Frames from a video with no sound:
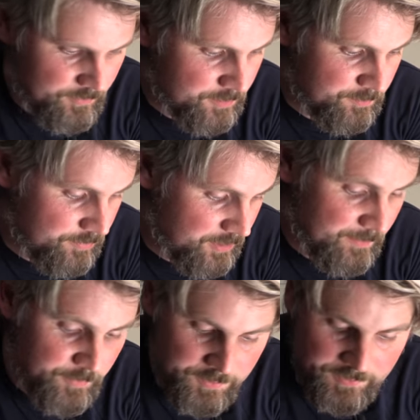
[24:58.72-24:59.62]
uh, board
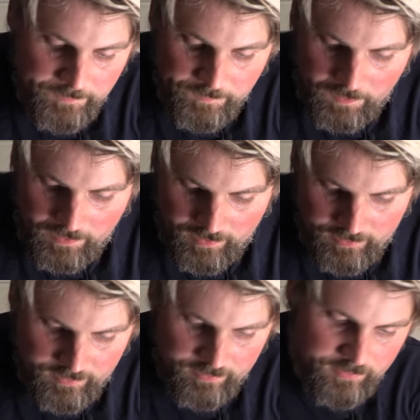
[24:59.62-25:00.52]
game boost,
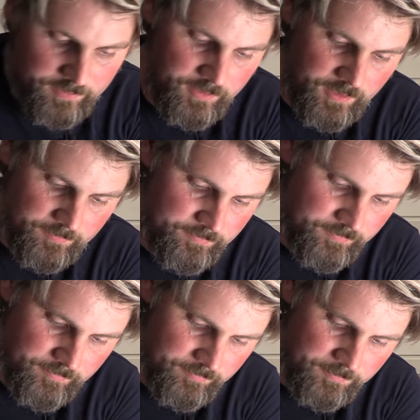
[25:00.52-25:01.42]
and uh, yeah,
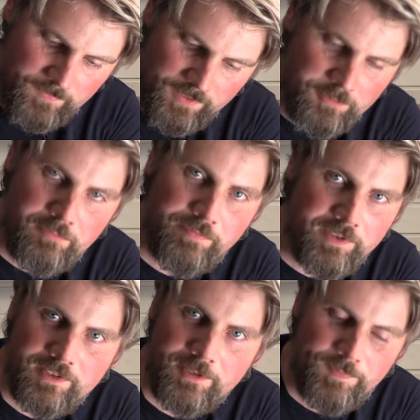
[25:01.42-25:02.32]

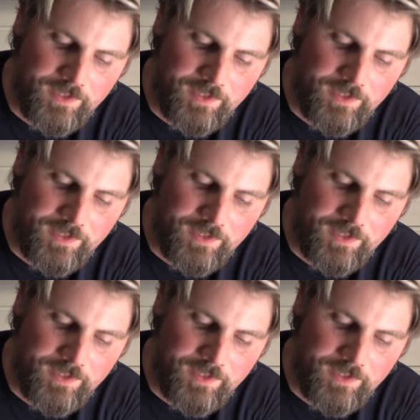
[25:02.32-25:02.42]
terrific.